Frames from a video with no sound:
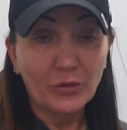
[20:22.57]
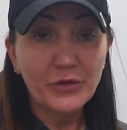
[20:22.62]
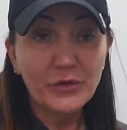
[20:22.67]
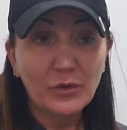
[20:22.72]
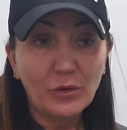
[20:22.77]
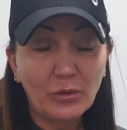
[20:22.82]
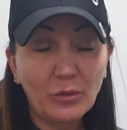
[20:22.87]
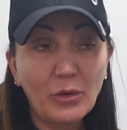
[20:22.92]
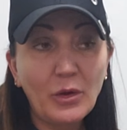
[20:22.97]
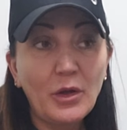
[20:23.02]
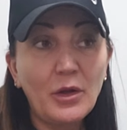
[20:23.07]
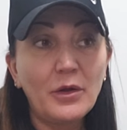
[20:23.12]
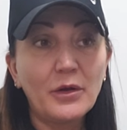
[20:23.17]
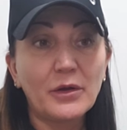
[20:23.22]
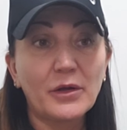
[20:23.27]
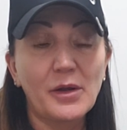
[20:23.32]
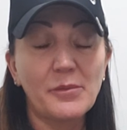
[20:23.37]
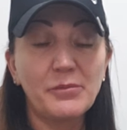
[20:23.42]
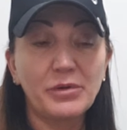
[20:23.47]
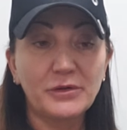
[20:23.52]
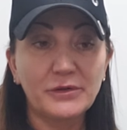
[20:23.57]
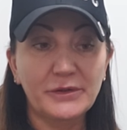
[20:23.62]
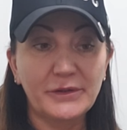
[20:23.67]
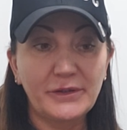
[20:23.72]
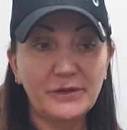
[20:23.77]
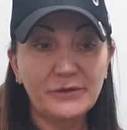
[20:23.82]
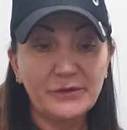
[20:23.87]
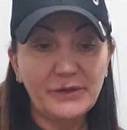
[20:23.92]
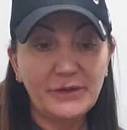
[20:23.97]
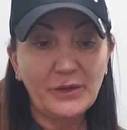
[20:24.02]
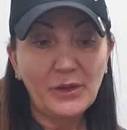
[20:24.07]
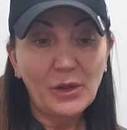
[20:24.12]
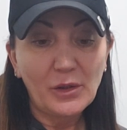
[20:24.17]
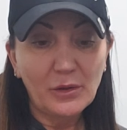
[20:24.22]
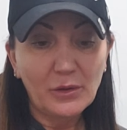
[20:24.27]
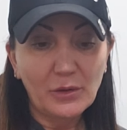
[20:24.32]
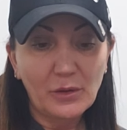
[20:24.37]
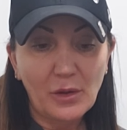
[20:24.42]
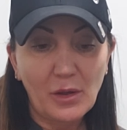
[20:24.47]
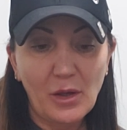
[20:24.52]
go completely
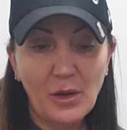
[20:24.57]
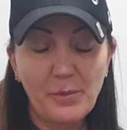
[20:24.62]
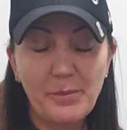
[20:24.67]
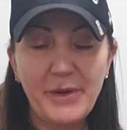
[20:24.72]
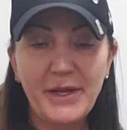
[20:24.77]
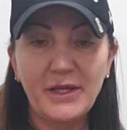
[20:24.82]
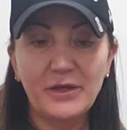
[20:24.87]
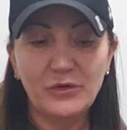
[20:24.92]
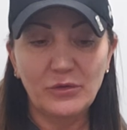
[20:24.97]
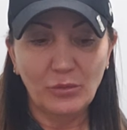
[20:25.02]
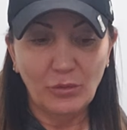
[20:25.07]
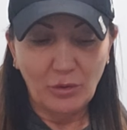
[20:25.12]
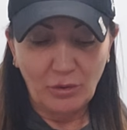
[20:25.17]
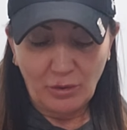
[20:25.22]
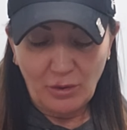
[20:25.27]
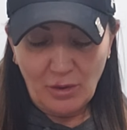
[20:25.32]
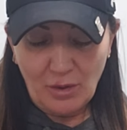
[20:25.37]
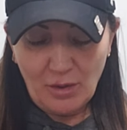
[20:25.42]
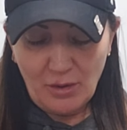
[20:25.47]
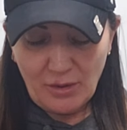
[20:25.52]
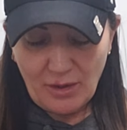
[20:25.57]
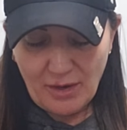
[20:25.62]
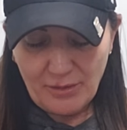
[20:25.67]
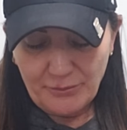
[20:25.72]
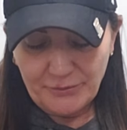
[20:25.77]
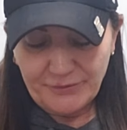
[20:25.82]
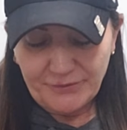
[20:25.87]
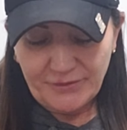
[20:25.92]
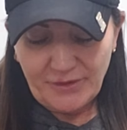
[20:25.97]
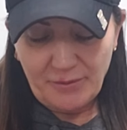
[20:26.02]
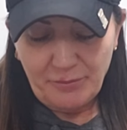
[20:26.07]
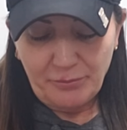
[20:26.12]
manual. I would say